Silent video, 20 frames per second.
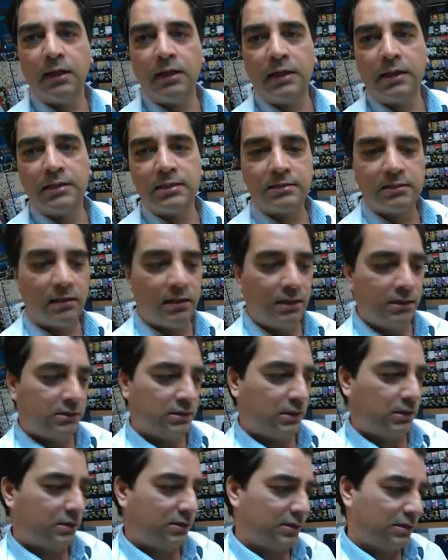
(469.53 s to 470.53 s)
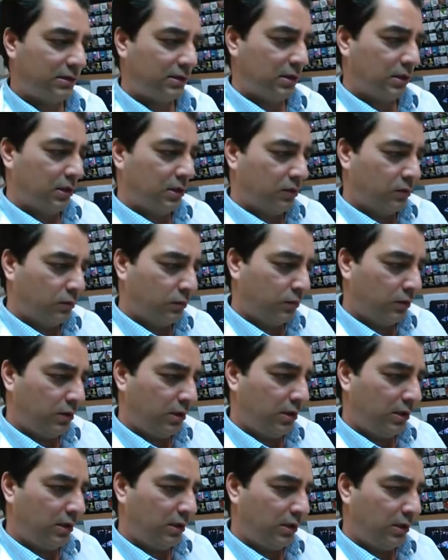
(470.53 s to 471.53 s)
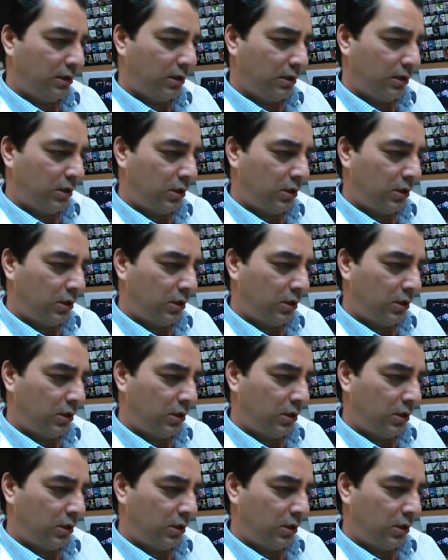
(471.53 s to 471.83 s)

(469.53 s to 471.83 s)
And as scientists, we